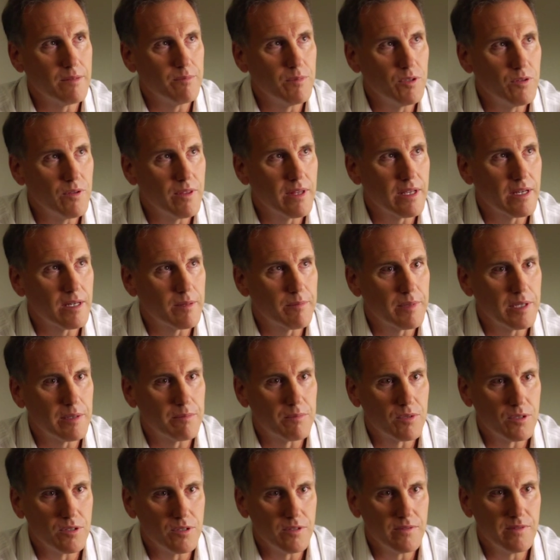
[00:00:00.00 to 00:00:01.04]
immune therapy
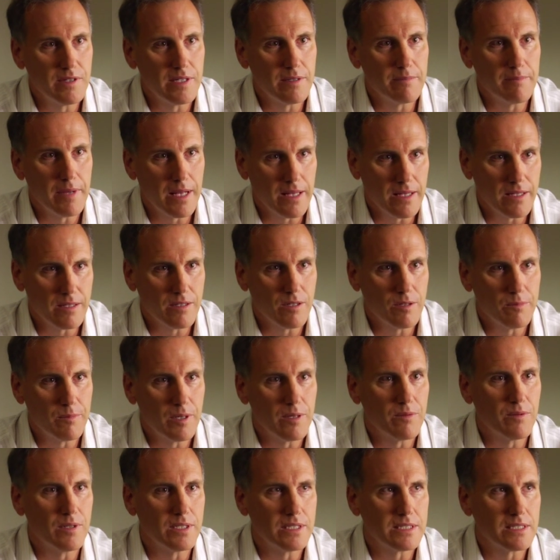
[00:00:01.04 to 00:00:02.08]
approved in melanoma
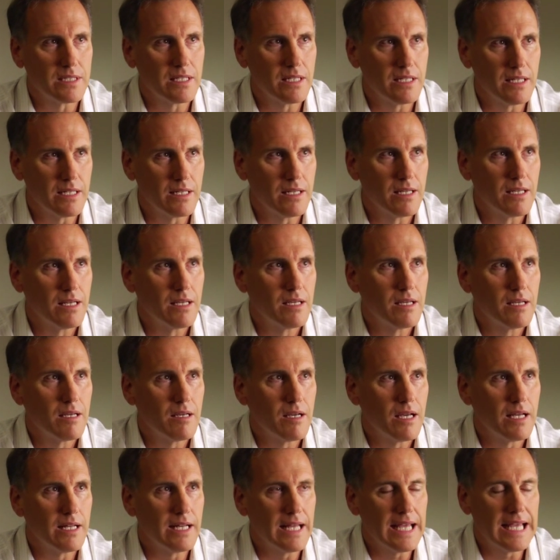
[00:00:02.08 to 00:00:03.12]
was
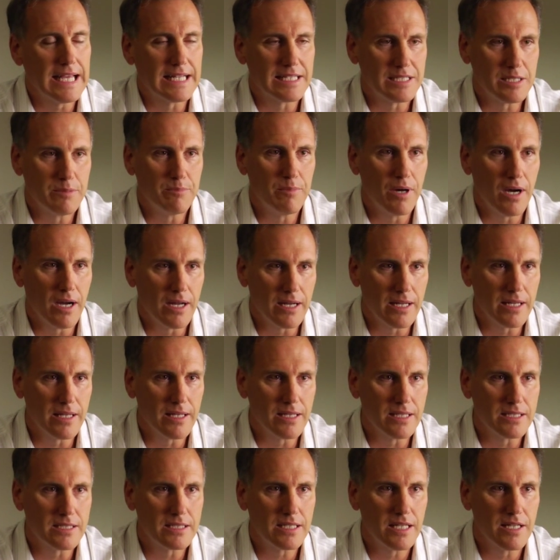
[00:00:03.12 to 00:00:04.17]
an antibody
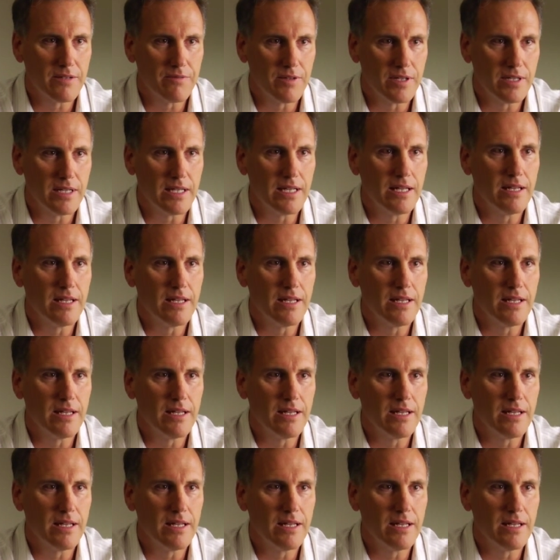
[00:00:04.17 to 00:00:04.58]
that's given